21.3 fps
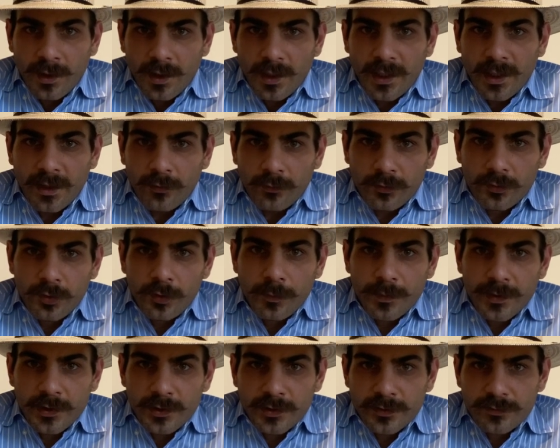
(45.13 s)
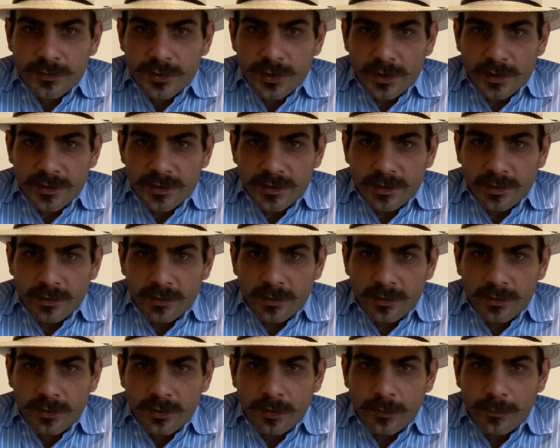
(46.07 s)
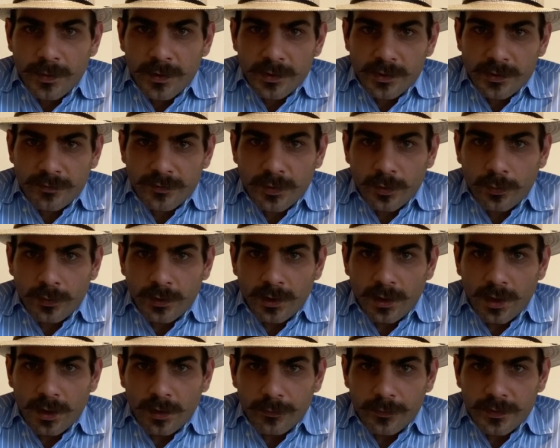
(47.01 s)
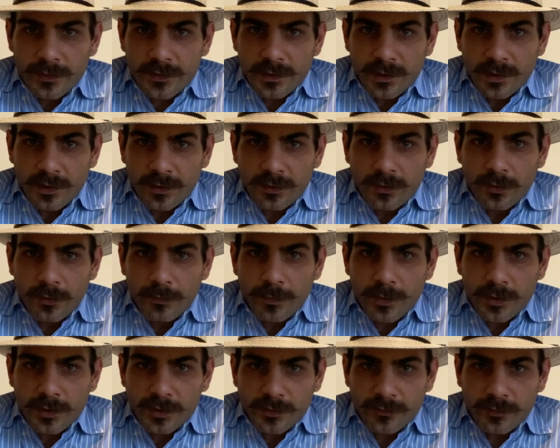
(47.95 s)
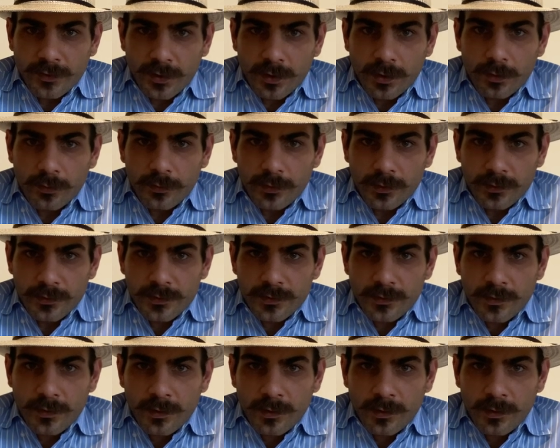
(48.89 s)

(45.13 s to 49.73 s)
I own two pairs of Justin, two pairs of Tony Lamas, and two pairs of Nakonas.